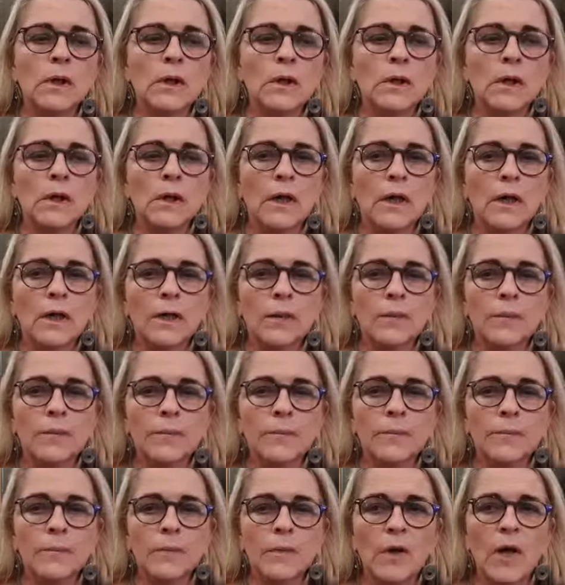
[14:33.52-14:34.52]

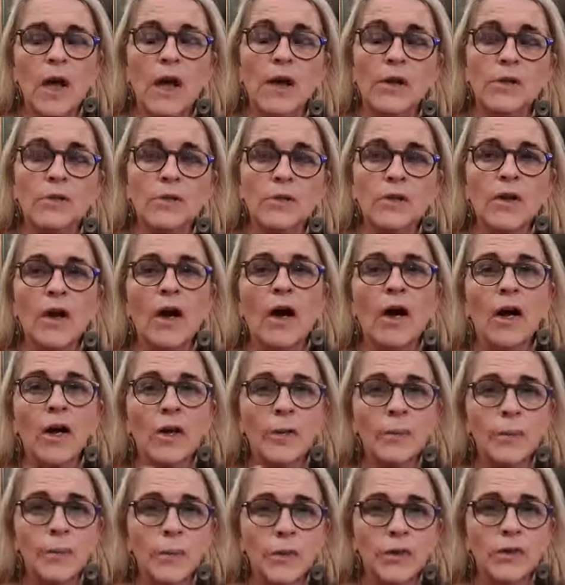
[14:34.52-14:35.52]

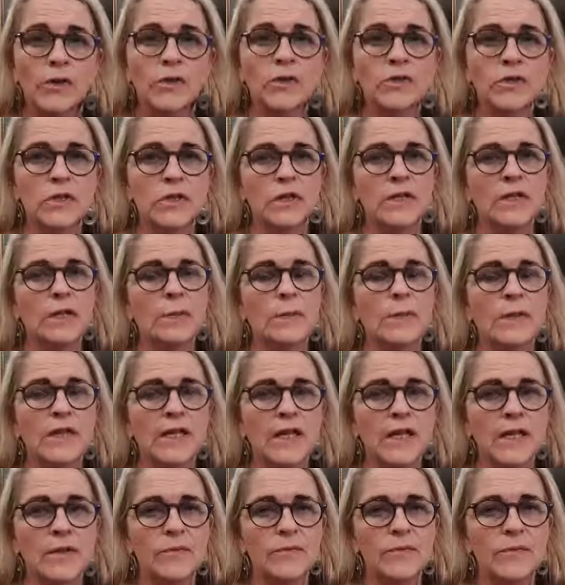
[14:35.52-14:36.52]
I personally
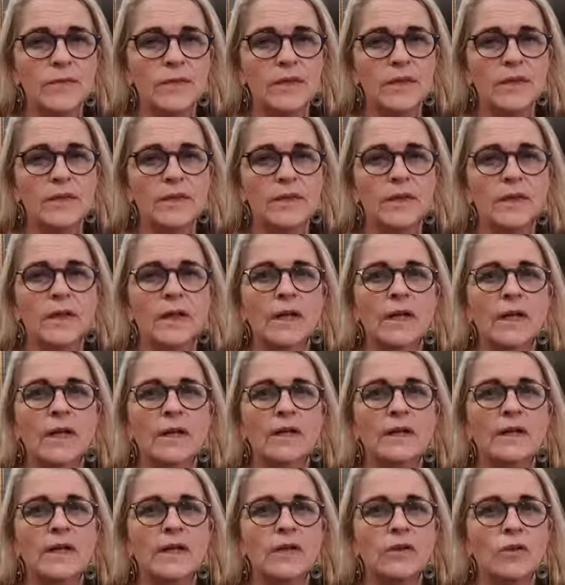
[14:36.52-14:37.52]
believe
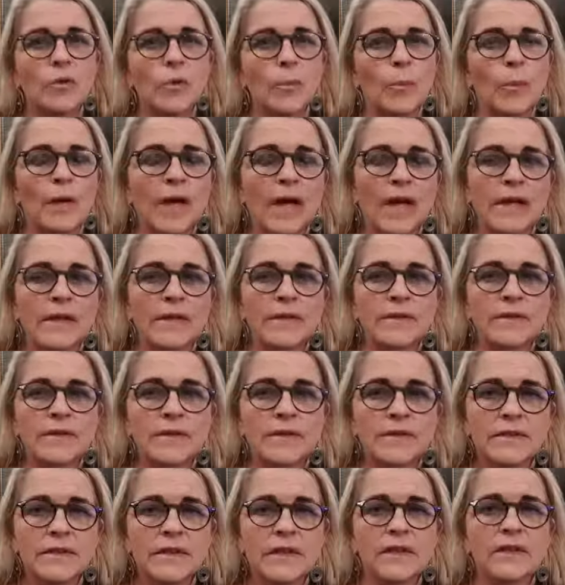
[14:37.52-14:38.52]
that your parents
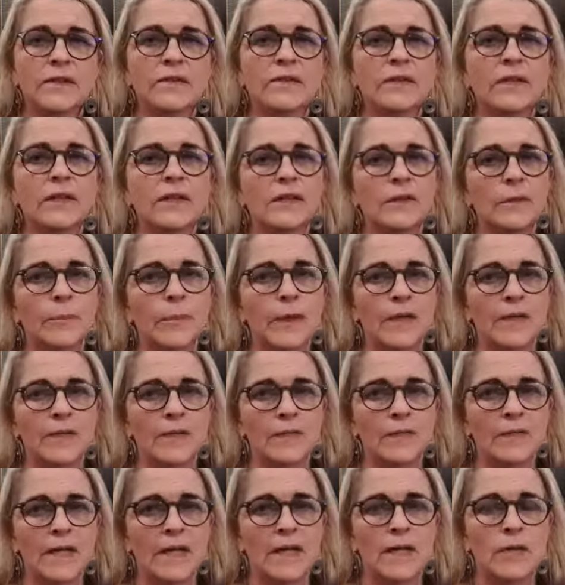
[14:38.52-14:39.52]
still did the
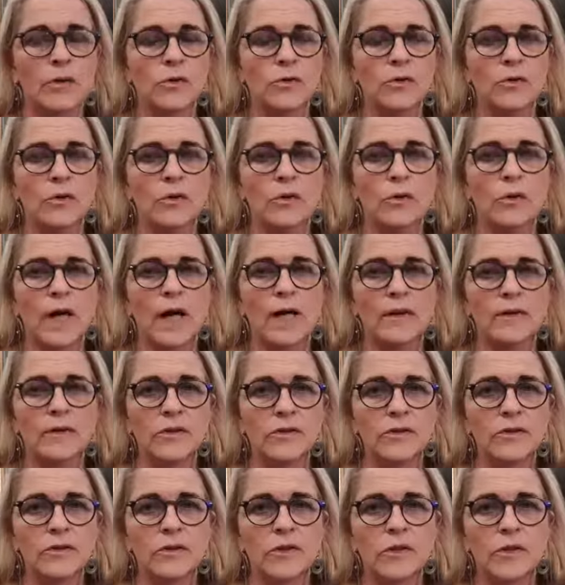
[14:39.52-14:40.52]
best they could do under
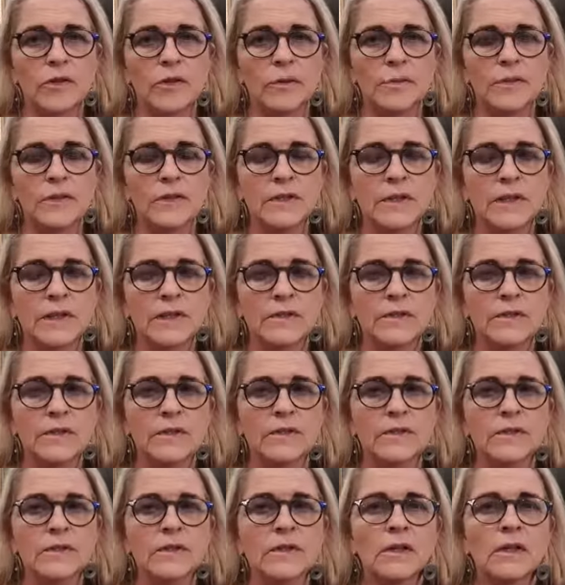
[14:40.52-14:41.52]
the
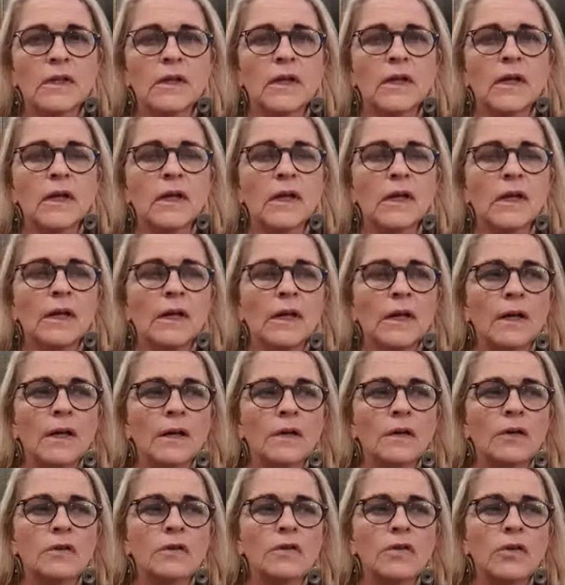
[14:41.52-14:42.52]
circumstances.
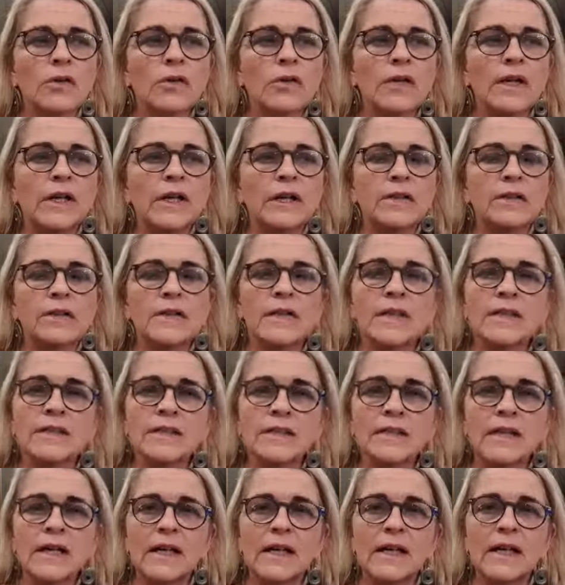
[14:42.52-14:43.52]
And so
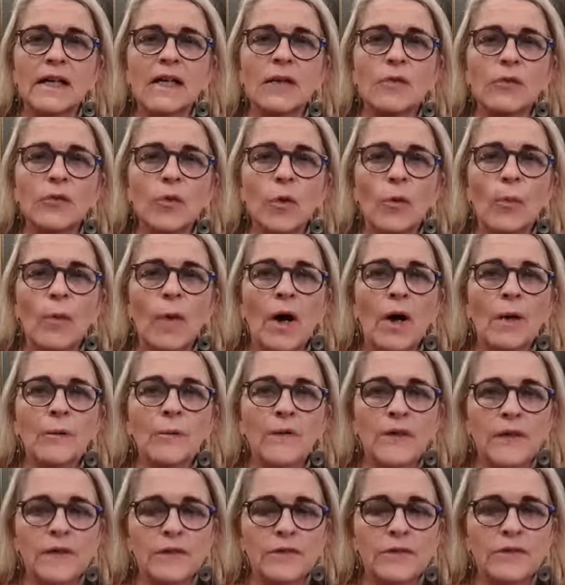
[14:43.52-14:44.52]
let's say if your mom
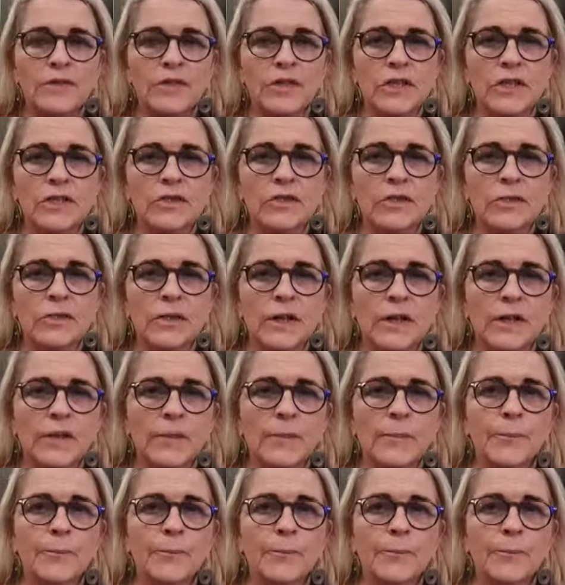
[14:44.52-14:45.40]
didn't treat you well,